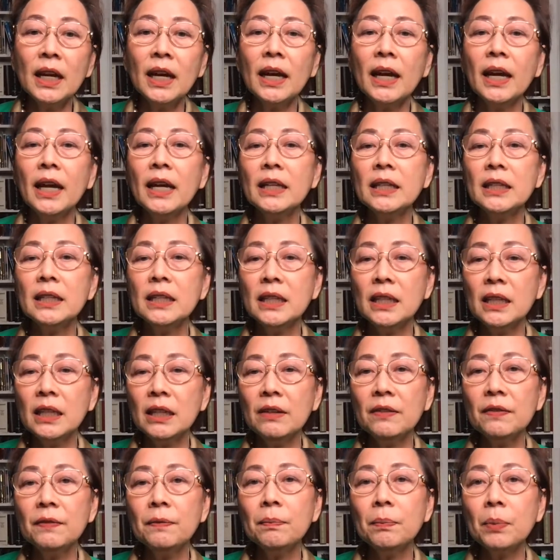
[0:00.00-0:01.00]
and
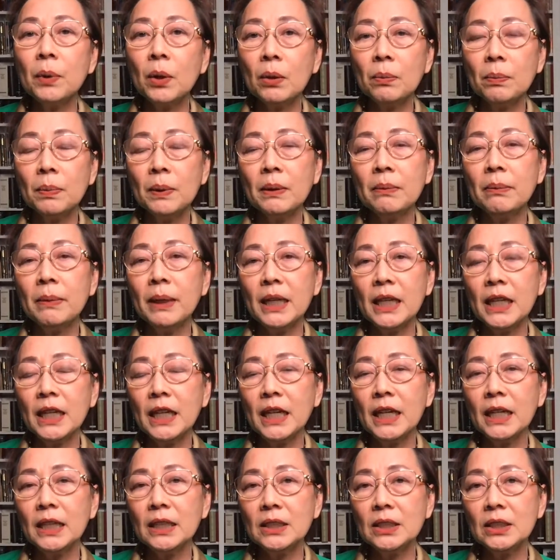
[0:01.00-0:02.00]
give proper
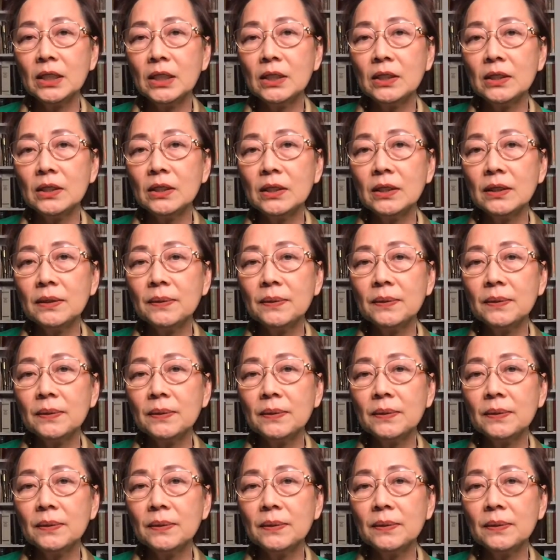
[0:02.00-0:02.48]
medication.